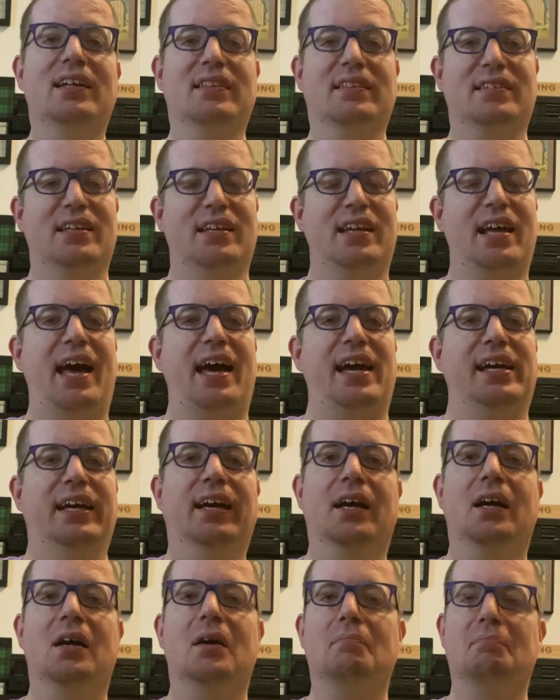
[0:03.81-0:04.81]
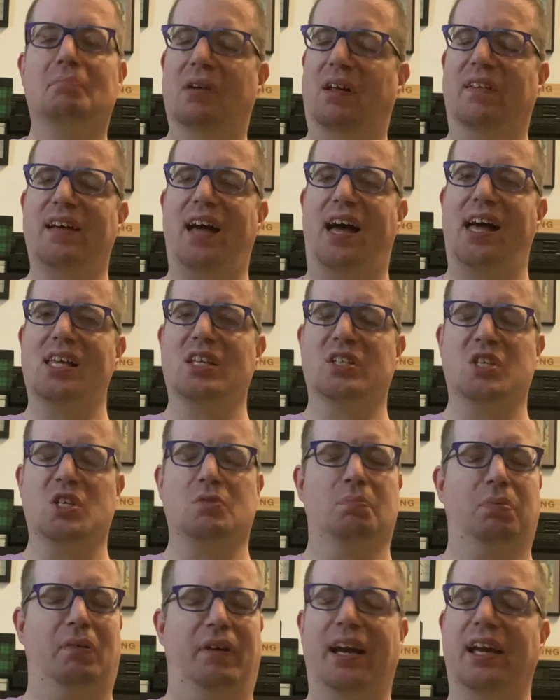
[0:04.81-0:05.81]
Today, Billie Eilish's
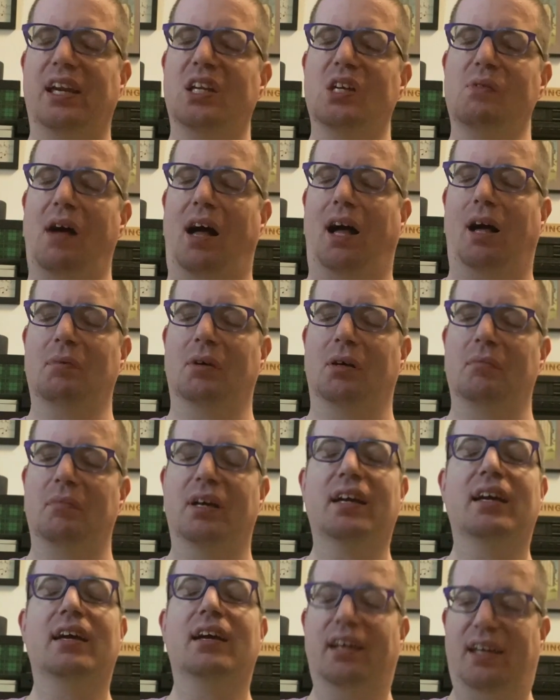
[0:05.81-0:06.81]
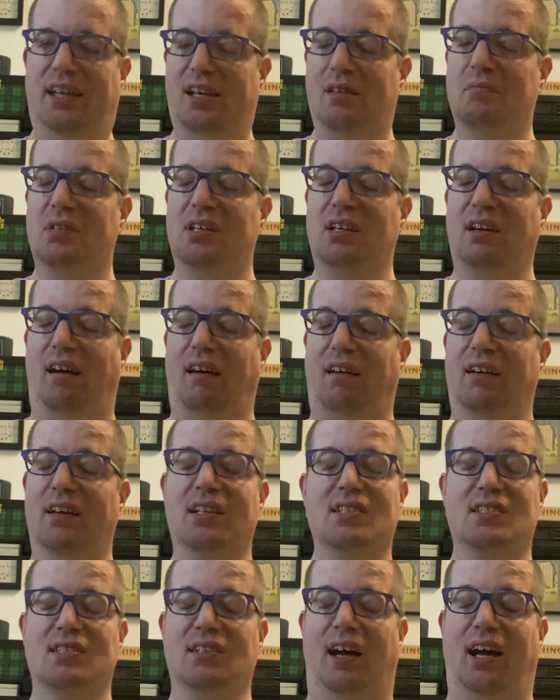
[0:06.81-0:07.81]
brand new album, Hit Me Hard
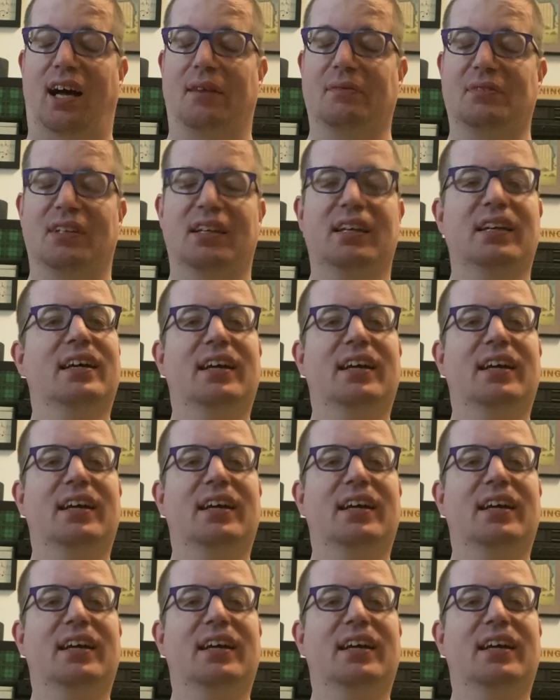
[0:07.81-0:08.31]
and Soft,